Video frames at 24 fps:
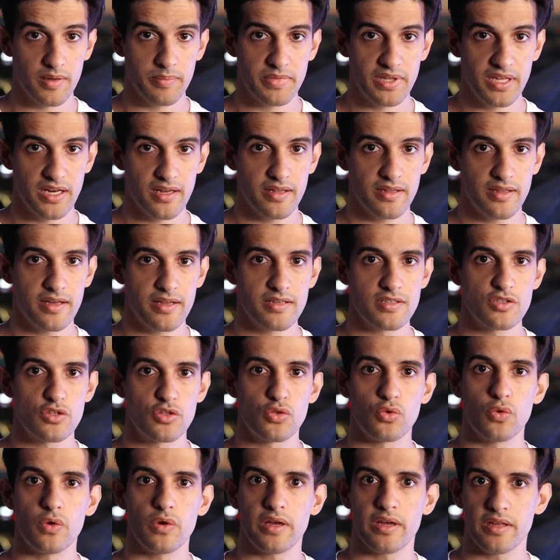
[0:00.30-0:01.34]
traders
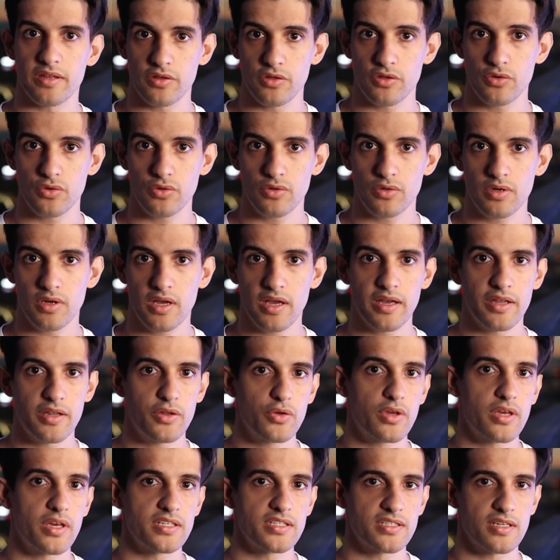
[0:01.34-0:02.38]
to a new
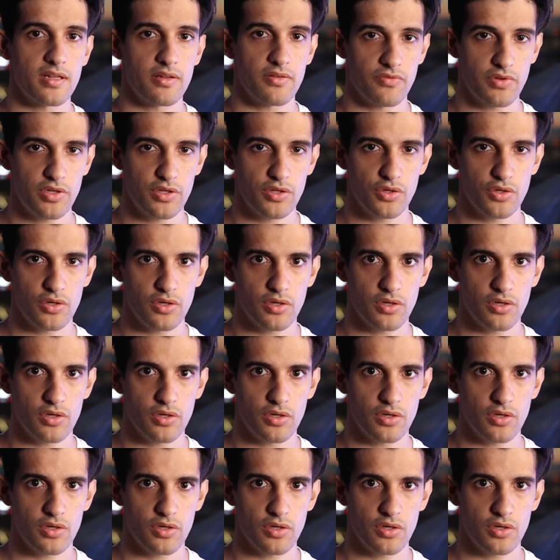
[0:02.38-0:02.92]
educational video